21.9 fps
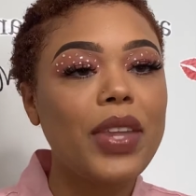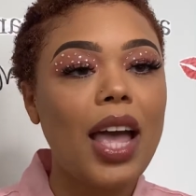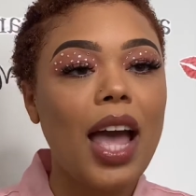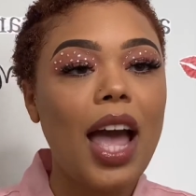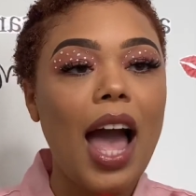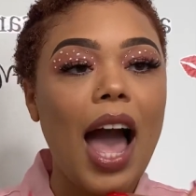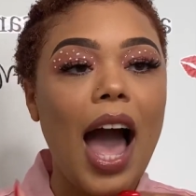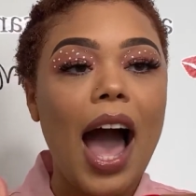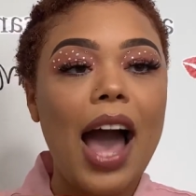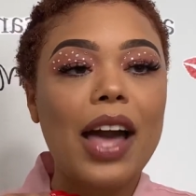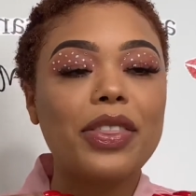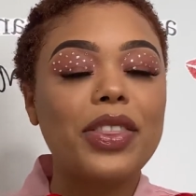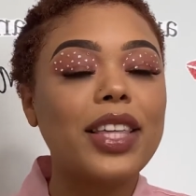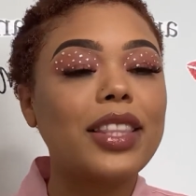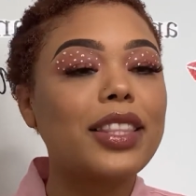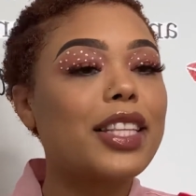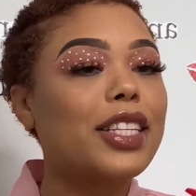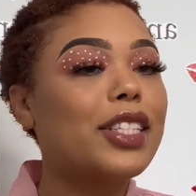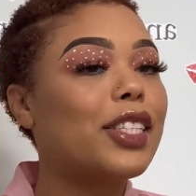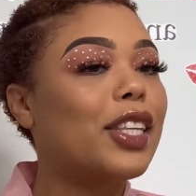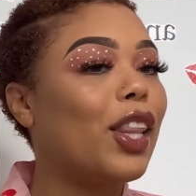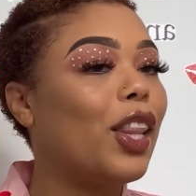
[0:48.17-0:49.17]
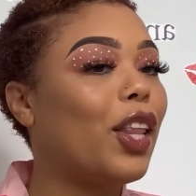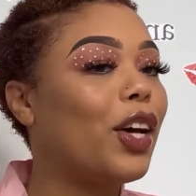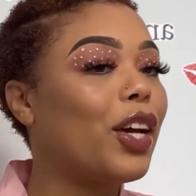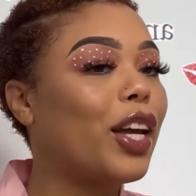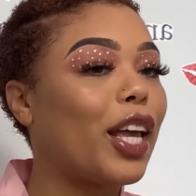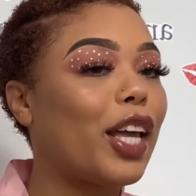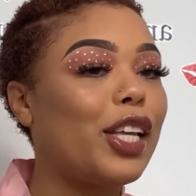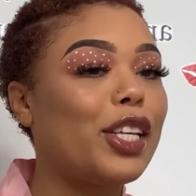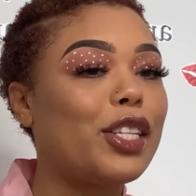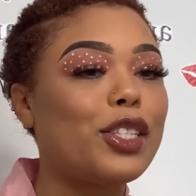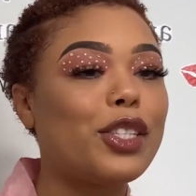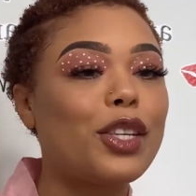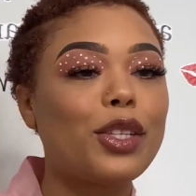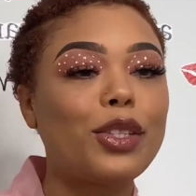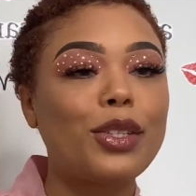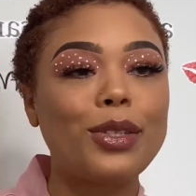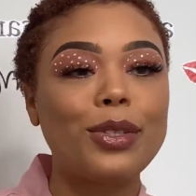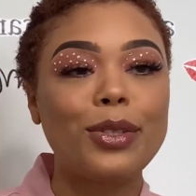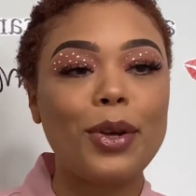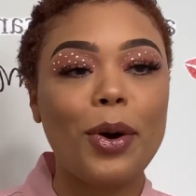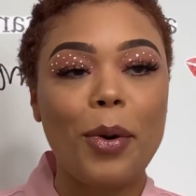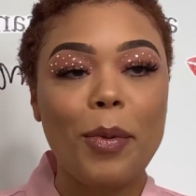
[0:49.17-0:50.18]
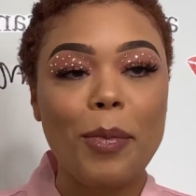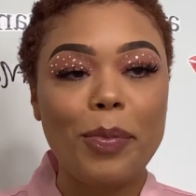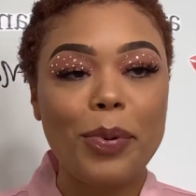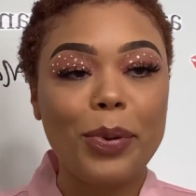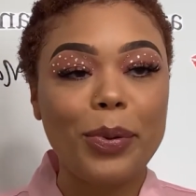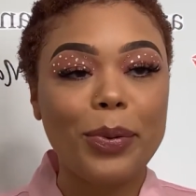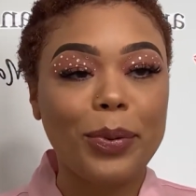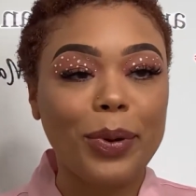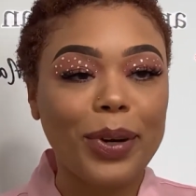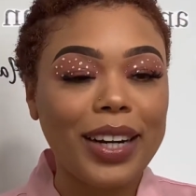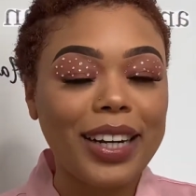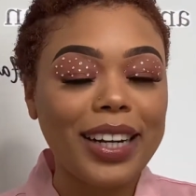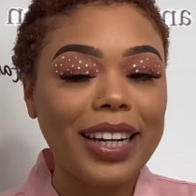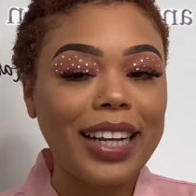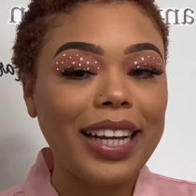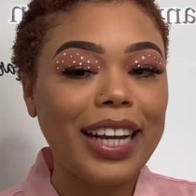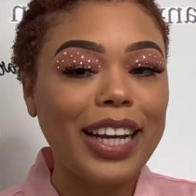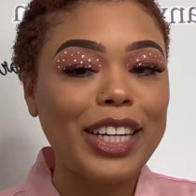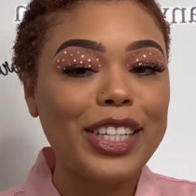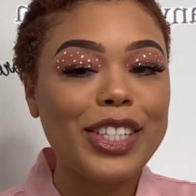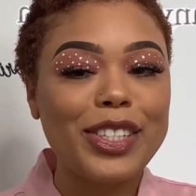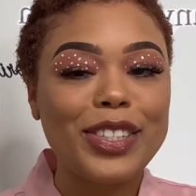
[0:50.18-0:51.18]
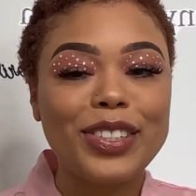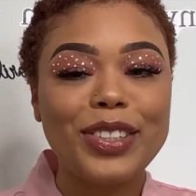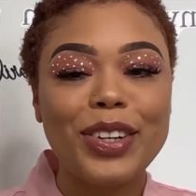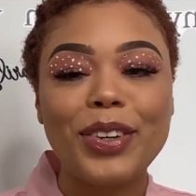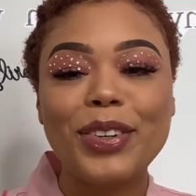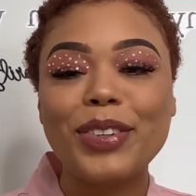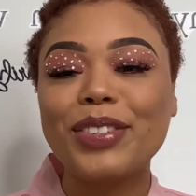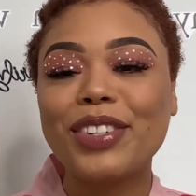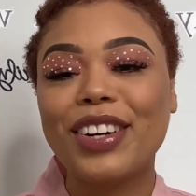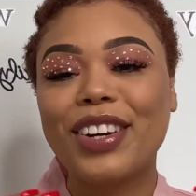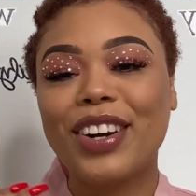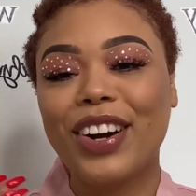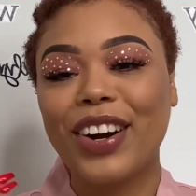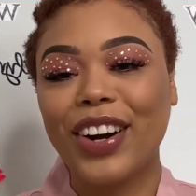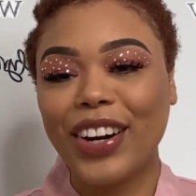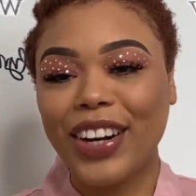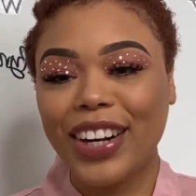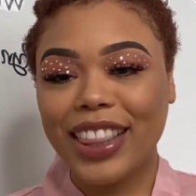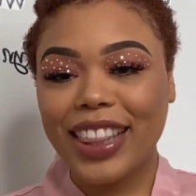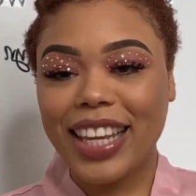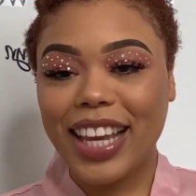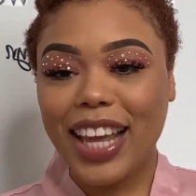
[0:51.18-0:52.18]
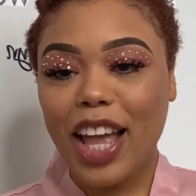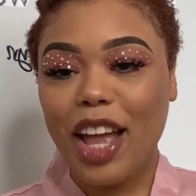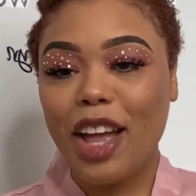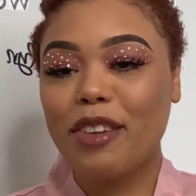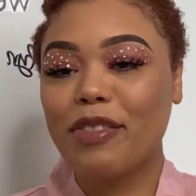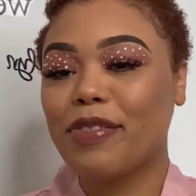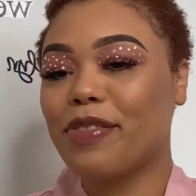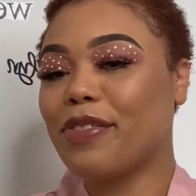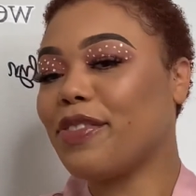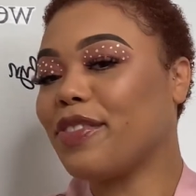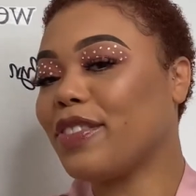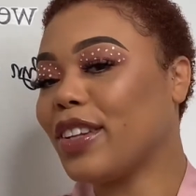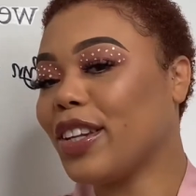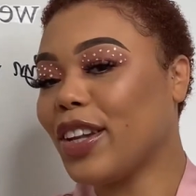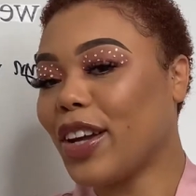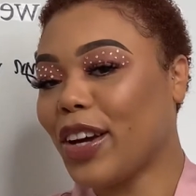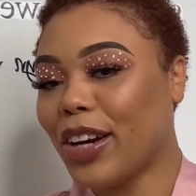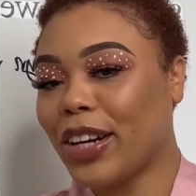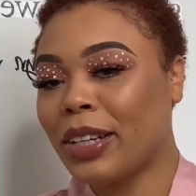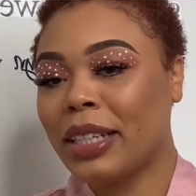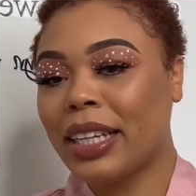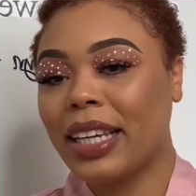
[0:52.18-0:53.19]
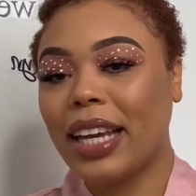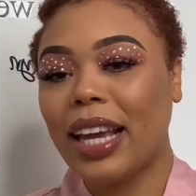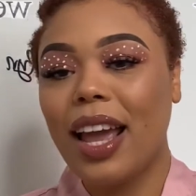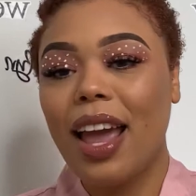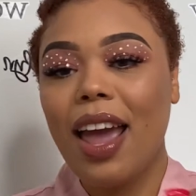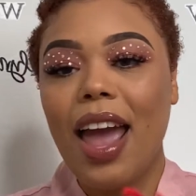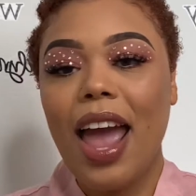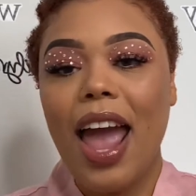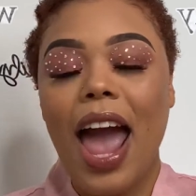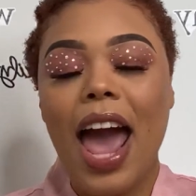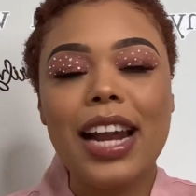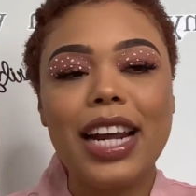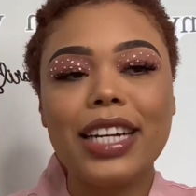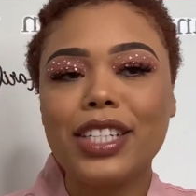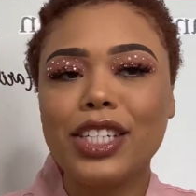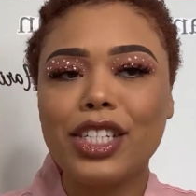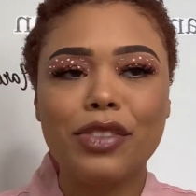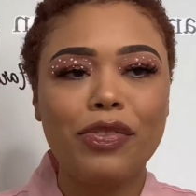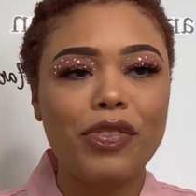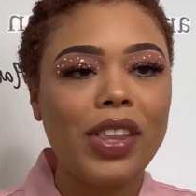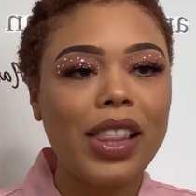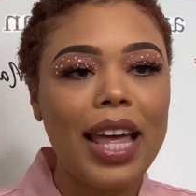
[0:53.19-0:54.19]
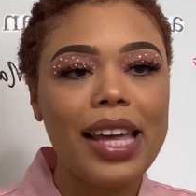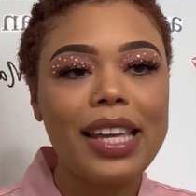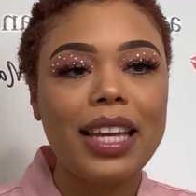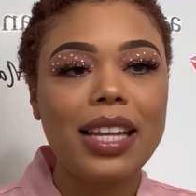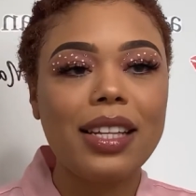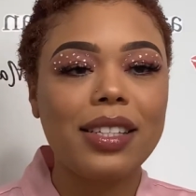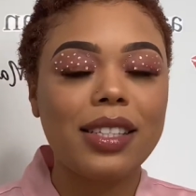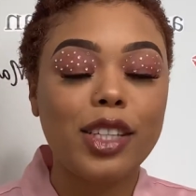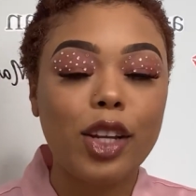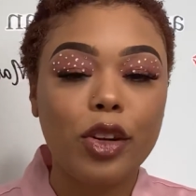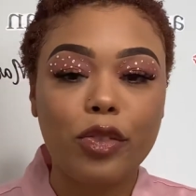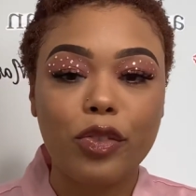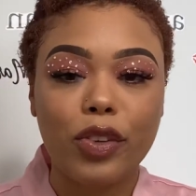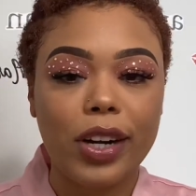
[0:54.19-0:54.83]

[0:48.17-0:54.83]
I think this look is so pretty, so girly, flirty, and I just feel like it's different.